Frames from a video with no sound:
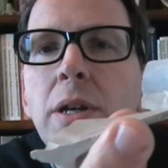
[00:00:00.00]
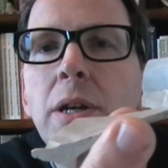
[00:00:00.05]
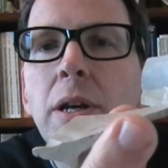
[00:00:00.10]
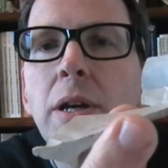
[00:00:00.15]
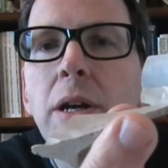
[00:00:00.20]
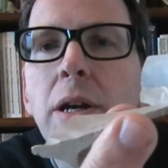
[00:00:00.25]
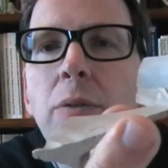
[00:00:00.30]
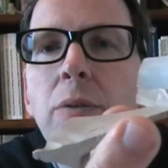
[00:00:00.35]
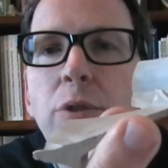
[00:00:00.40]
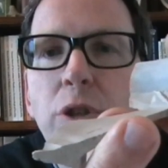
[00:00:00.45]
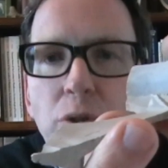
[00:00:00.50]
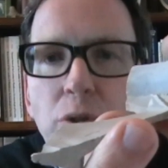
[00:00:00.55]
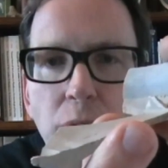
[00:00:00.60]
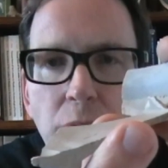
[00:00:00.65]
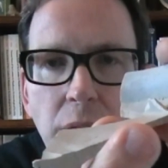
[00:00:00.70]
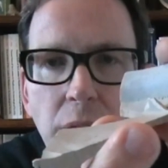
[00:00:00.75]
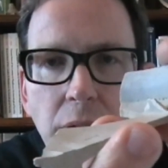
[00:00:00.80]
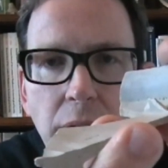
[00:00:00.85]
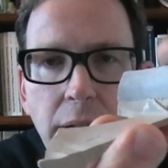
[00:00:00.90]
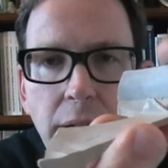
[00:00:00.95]
which
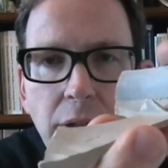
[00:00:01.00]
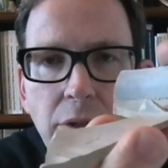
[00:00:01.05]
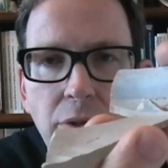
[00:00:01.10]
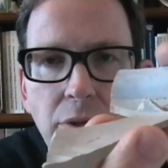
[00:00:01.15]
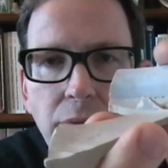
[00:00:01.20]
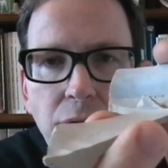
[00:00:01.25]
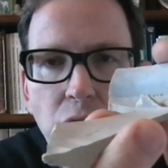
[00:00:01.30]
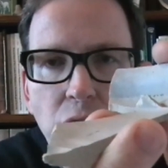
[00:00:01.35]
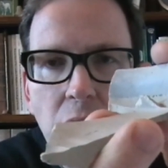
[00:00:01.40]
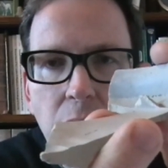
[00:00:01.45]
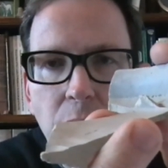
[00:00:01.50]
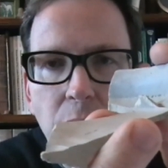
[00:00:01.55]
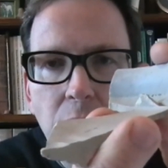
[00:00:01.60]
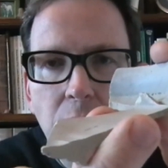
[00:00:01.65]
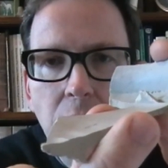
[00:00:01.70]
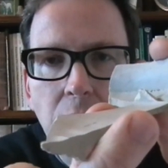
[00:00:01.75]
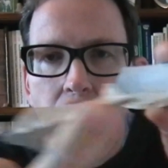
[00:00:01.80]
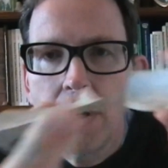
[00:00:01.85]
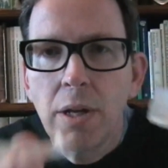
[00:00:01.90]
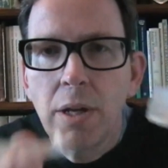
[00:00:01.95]
was the centre of
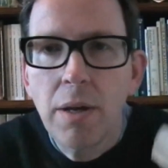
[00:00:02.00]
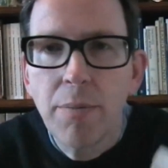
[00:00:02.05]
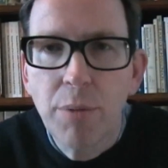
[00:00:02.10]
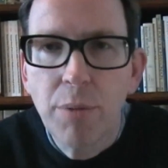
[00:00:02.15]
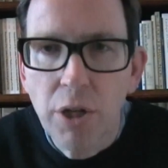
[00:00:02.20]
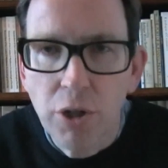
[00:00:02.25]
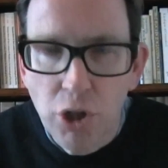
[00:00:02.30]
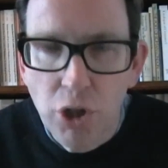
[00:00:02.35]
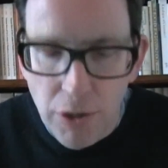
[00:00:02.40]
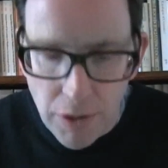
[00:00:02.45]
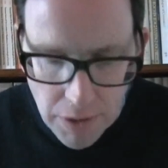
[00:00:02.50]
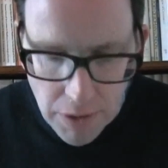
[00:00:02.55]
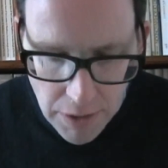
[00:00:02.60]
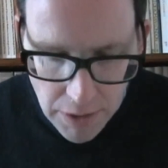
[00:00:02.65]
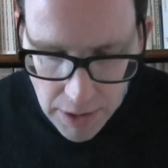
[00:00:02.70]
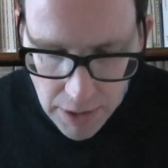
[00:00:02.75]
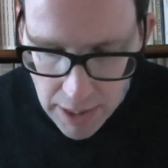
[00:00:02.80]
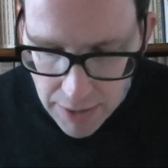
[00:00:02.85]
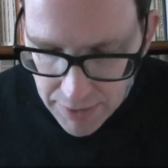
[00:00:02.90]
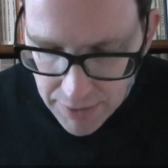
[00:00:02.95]
German
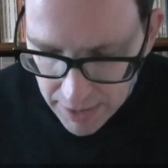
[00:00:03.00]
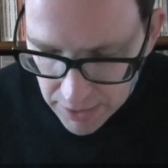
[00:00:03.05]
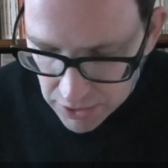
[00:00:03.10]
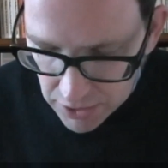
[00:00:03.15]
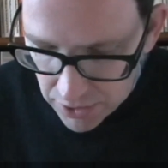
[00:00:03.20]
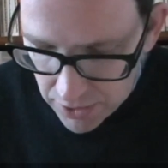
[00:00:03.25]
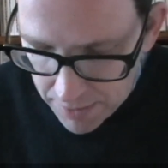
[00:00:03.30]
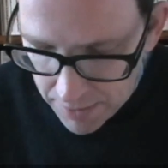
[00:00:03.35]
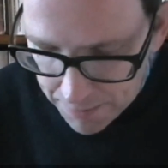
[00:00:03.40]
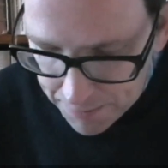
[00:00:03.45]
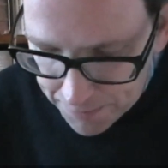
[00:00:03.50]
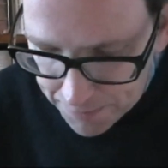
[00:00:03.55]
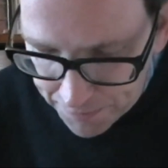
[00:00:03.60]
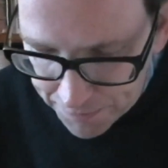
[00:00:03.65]
merchants at that time.